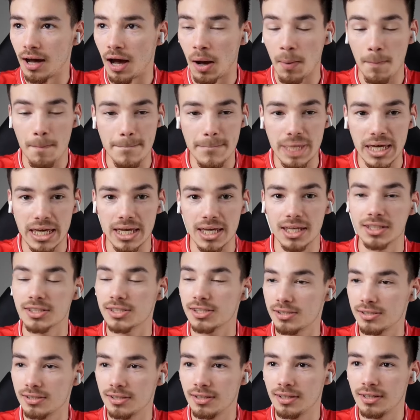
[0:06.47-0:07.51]
I'm
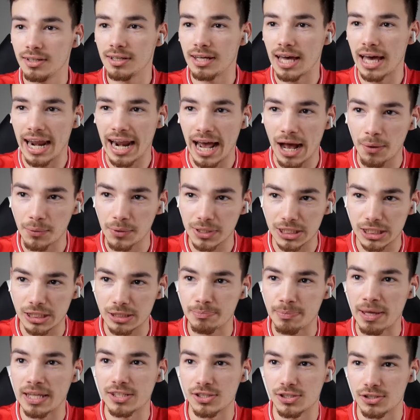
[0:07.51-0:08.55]
pissed at how
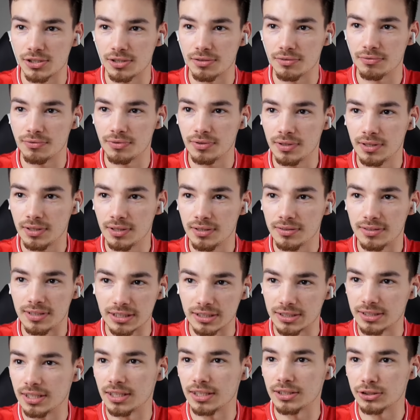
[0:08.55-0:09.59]
expensive
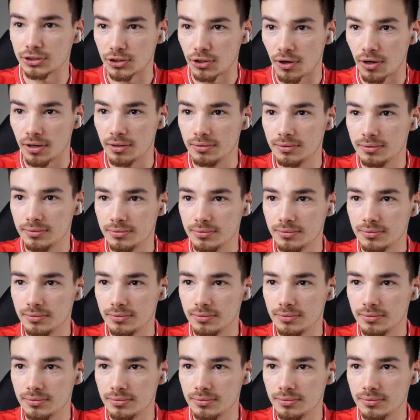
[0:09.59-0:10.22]
these things are.